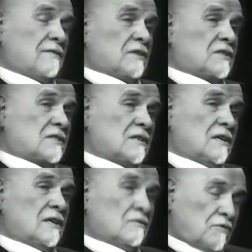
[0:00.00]
levels.
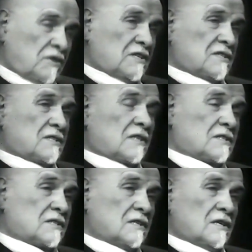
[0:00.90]
For
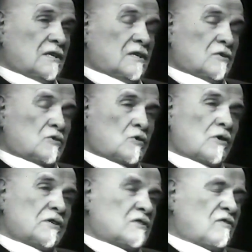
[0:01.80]
instance,
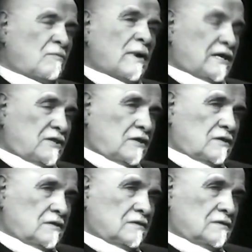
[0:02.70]
choice of partner.
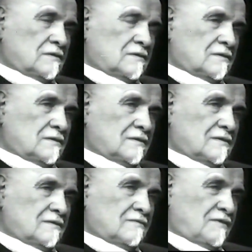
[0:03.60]

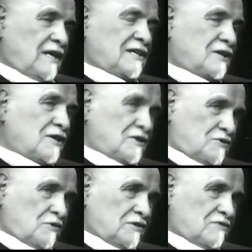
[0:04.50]
Very clear
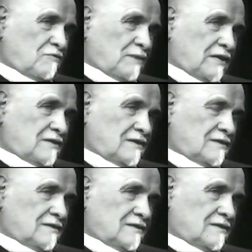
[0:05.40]
choice of partner.
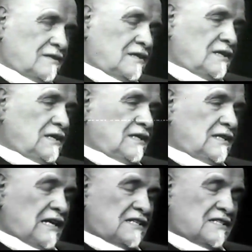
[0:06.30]

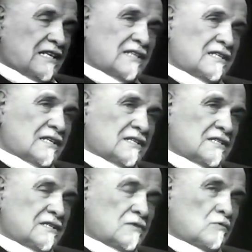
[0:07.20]
Next,
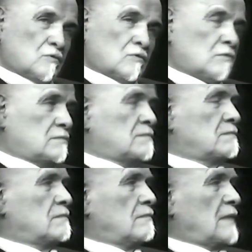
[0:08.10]
tendency to
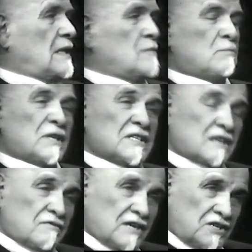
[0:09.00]

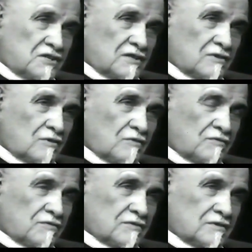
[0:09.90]
preservation of